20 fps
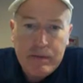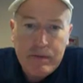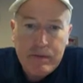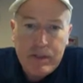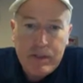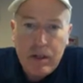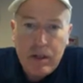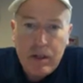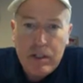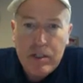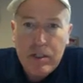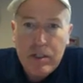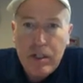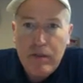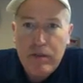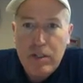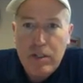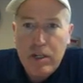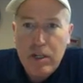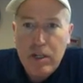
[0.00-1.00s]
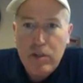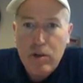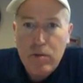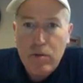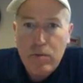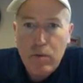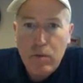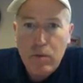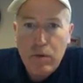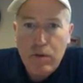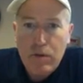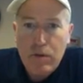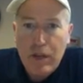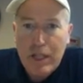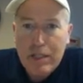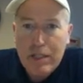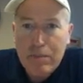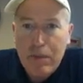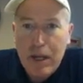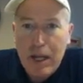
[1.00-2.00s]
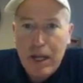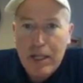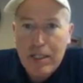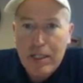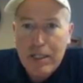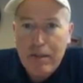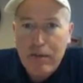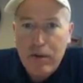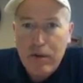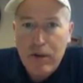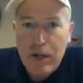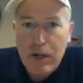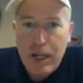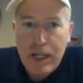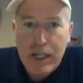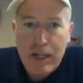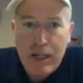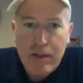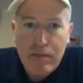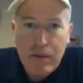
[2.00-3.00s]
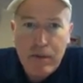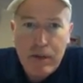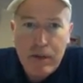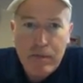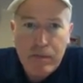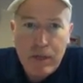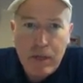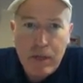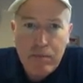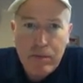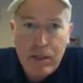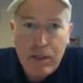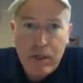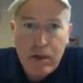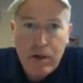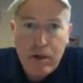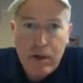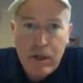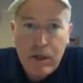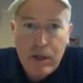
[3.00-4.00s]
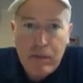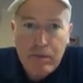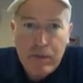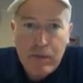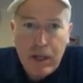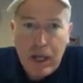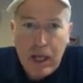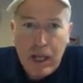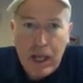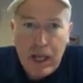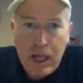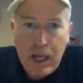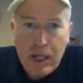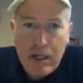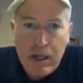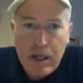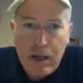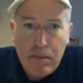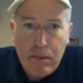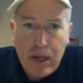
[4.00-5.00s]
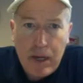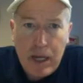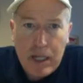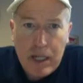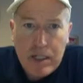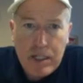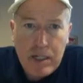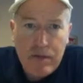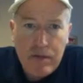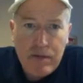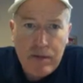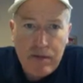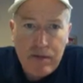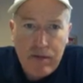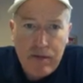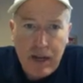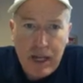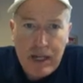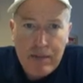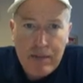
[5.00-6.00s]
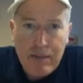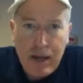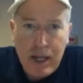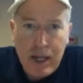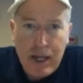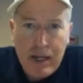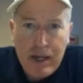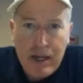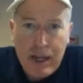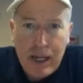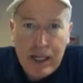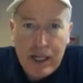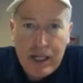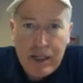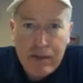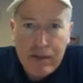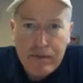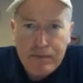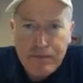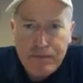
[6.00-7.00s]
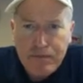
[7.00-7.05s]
Now I still have to determine whether that's positive or negative, but up here I had a positive divided by a negative,